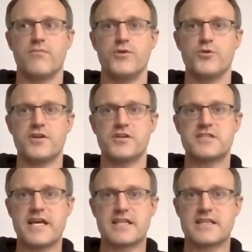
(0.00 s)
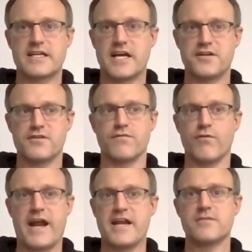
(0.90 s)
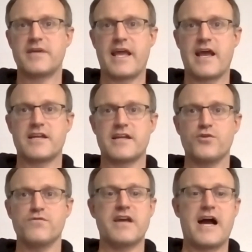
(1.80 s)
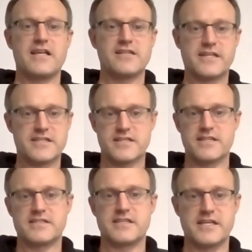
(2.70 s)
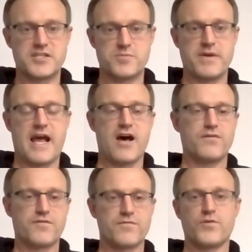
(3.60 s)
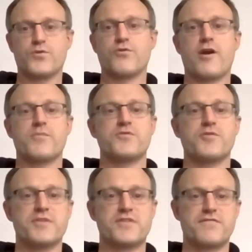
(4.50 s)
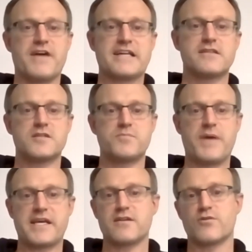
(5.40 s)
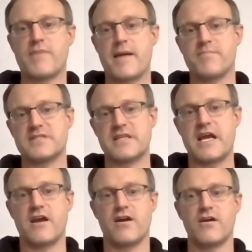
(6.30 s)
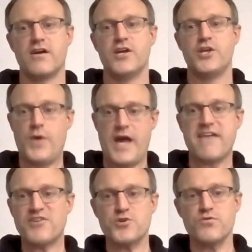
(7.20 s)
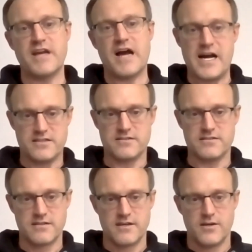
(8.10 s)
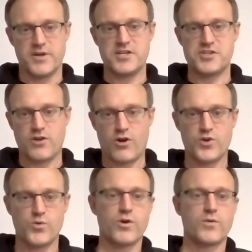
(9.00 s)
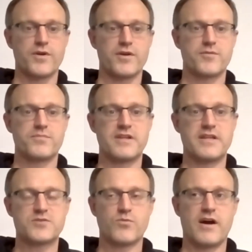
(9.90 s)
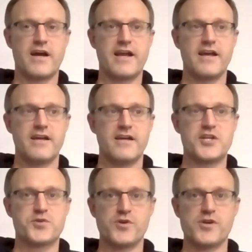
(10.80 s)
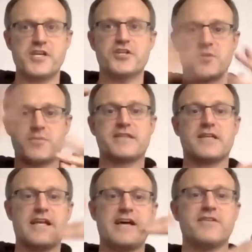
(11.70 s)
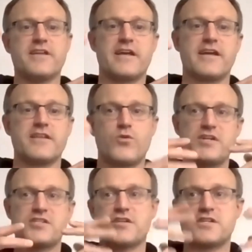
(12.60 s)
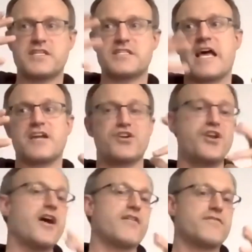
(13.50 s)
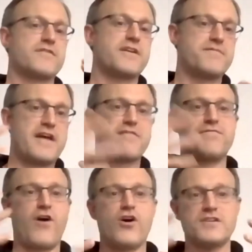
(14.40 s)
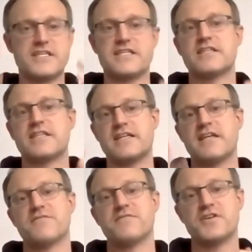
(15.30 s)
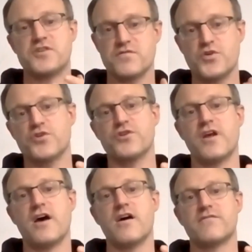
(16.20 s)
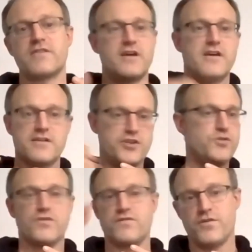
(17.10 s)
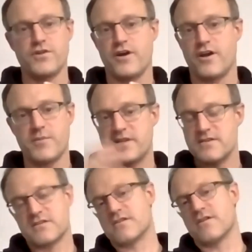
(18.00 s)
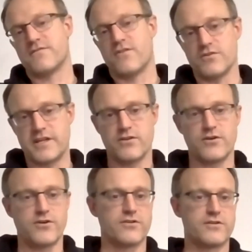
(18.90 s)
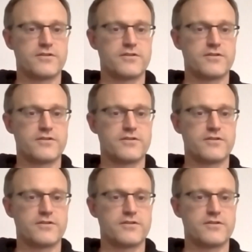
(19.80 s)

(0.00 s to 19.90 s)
you can just take that kind of random chaotic UV island that gets spit out from photogrammetry. But the fact that the specular map is there, you have a UV island, but it's just hard to work with. And that's why it's really just about the leveling. And the question is that enough? And if that falls into that definition of good enough, then you can fully automate this stuff all day long.